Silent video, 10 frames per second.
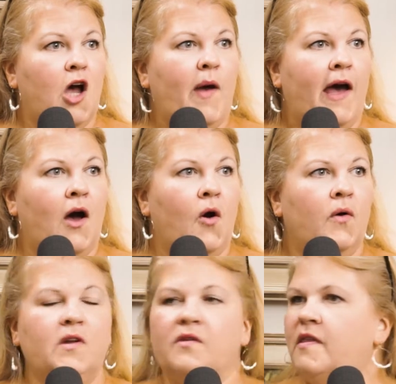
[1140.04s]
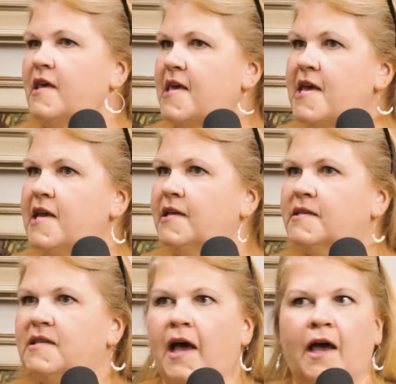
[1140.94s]
about the
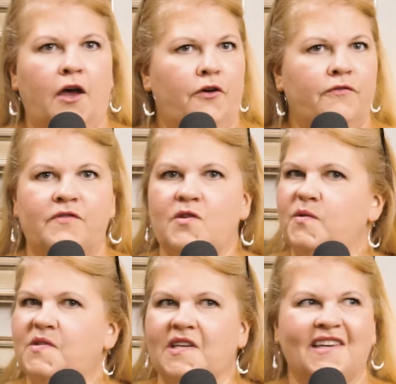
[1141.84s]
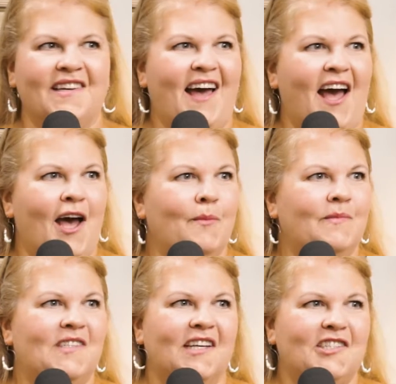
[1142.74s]
ease of using
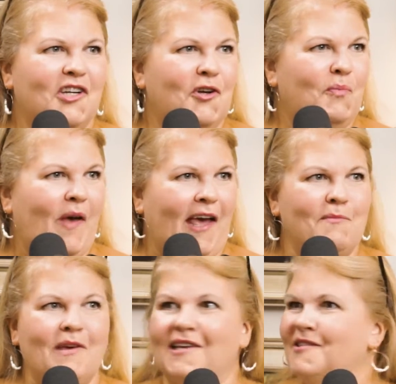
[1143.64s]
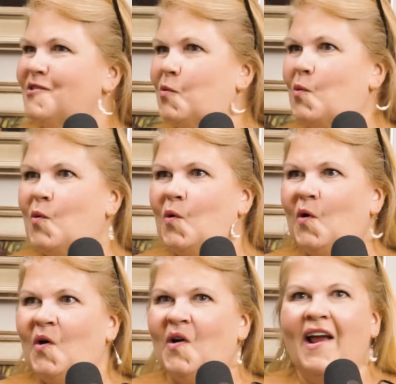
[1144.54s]
digital payments
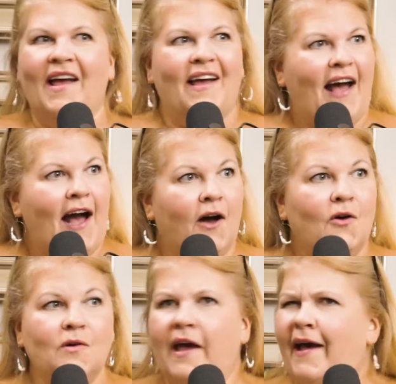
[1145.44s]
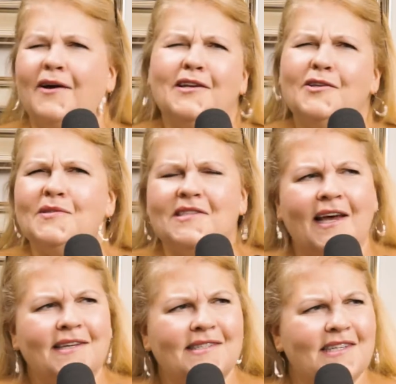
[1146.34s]
or how to use
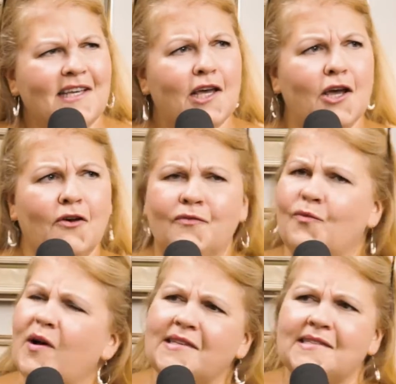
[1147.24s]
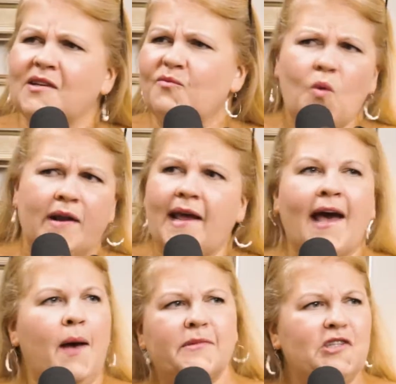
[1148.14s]
text to give. What
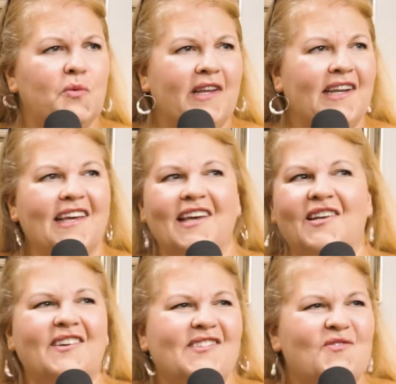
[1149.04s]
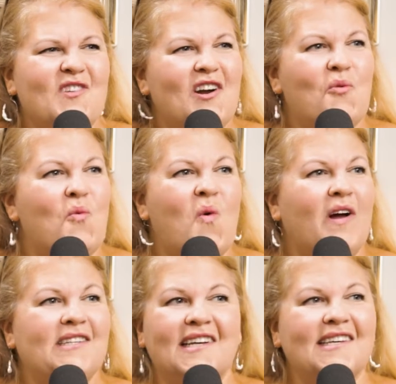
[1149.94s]
app do we need?
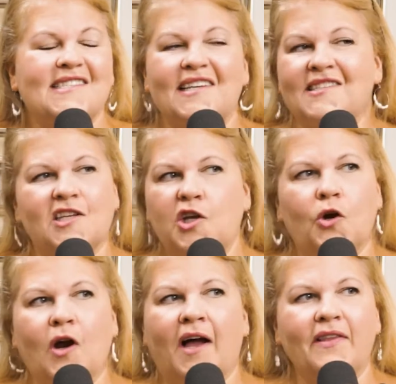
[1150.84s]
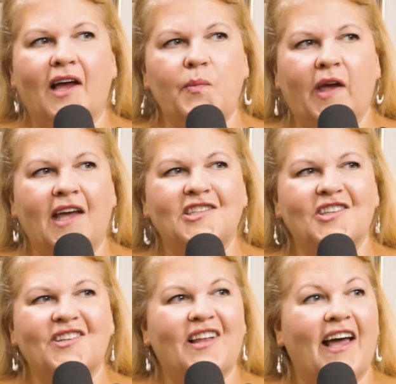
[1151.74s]
What does a secure online
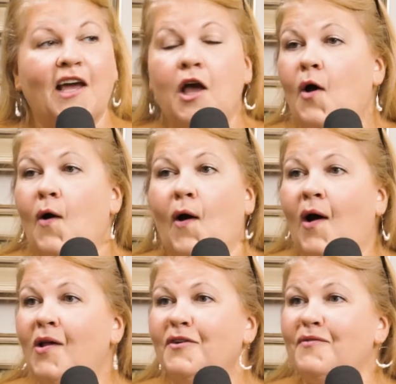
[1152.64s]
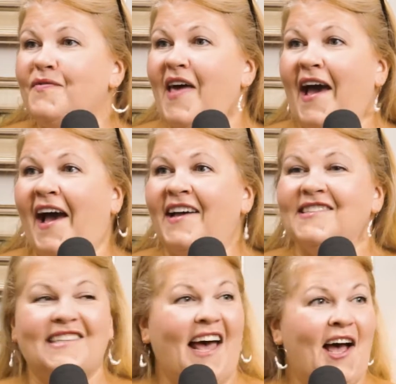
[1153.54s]
page look like? All of
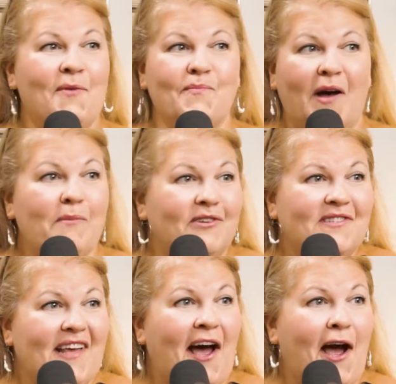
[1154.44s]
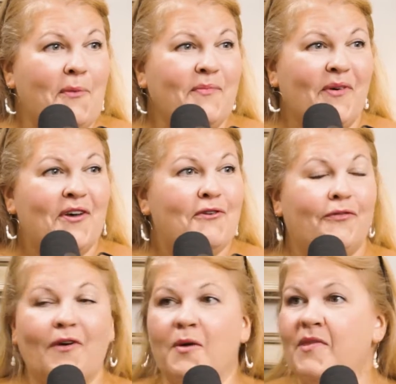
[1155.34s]
that bubbles up
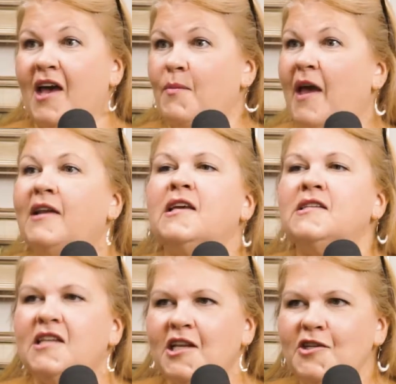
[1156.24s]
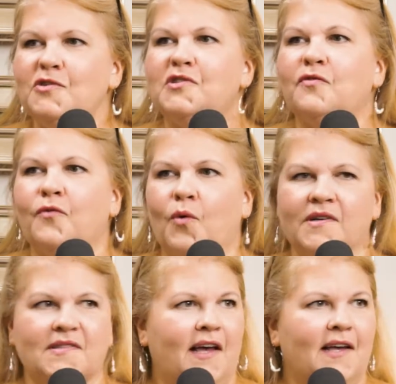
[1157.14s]
from them and continues to
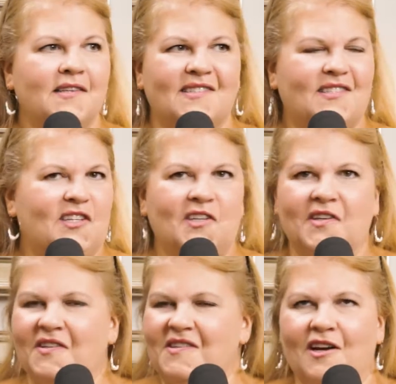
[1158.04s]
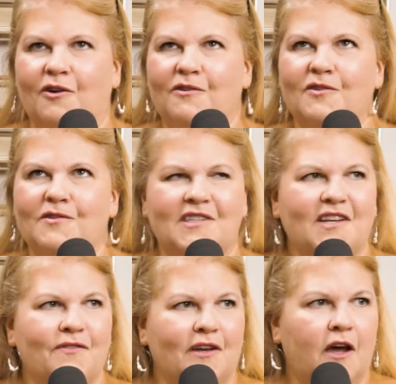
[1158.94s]
force us to, use
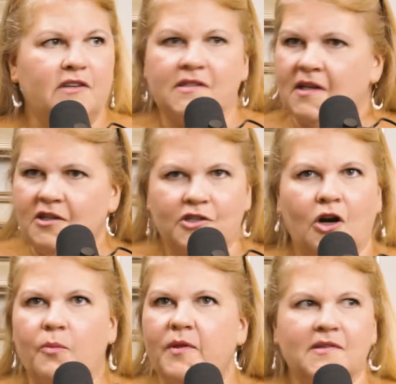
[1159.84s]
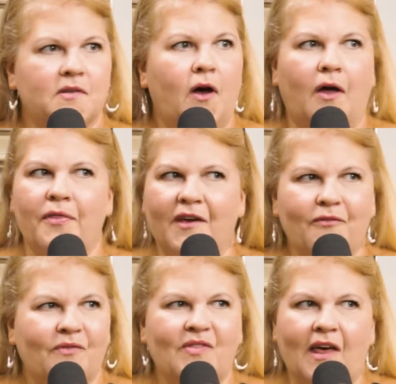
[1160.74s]
Stephen Covey's sharpen the saw.
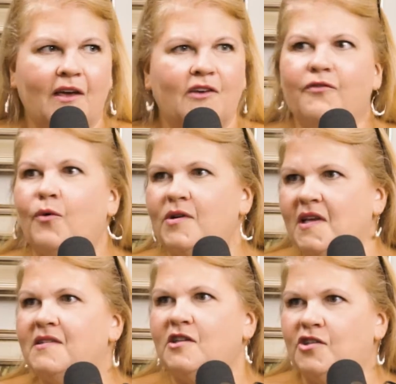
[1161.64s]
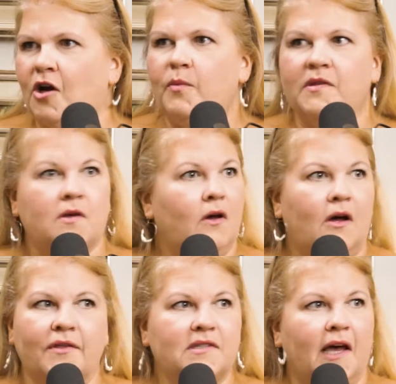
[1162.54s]
They force us to sharpen the saw
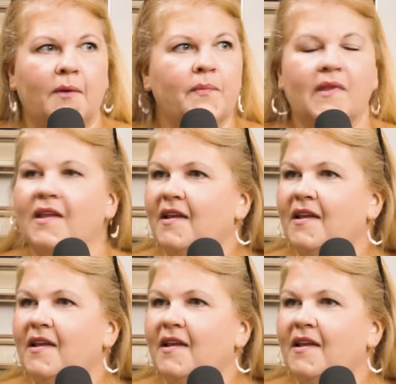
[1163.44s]
all the time.